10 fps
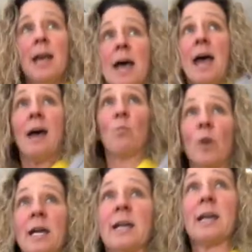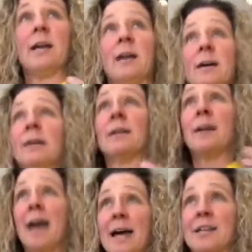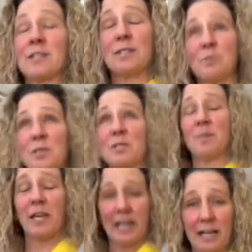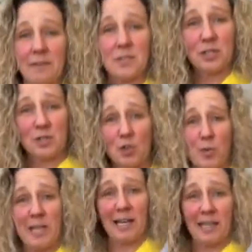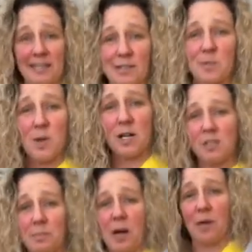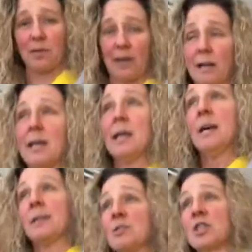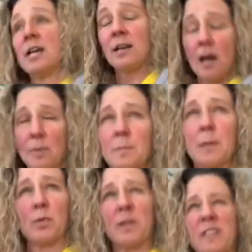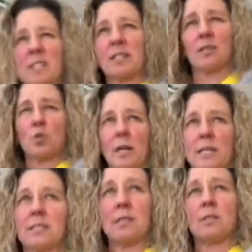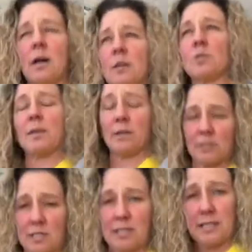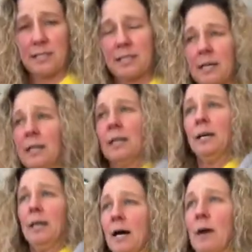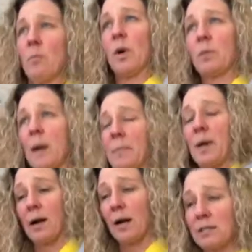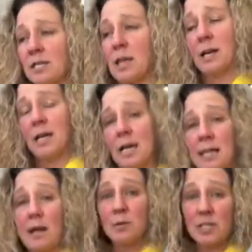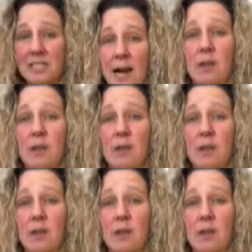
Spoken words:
And it was the beginning of Sister Weekend at the Boston Marathon. Now, she had come with me previously in 2006 with my parents, and that was entirely